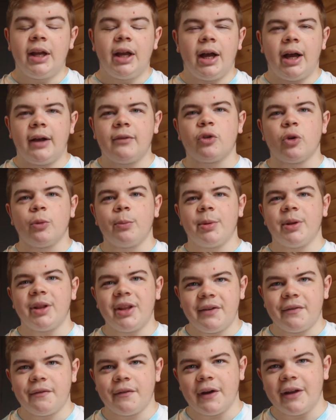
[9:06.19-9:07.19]
I've got
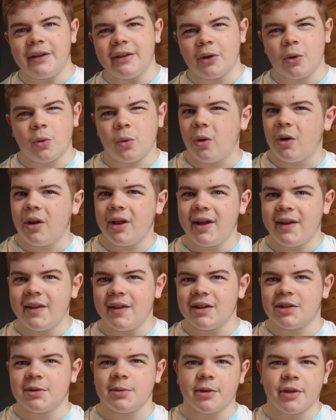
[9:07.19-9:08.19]
belief in the quality
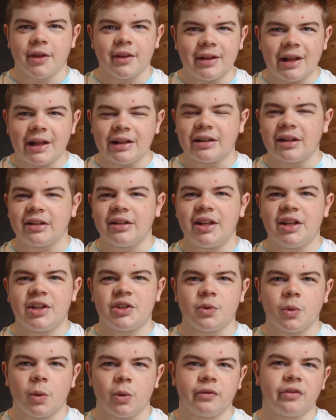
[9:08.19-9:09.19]
that's within that Dundee
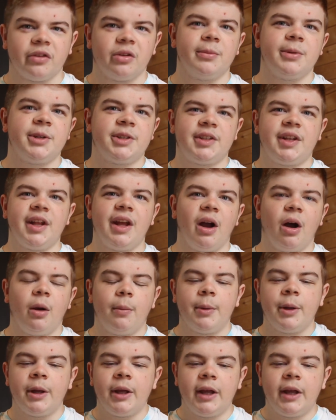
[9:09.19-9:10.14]
squad for them to stay up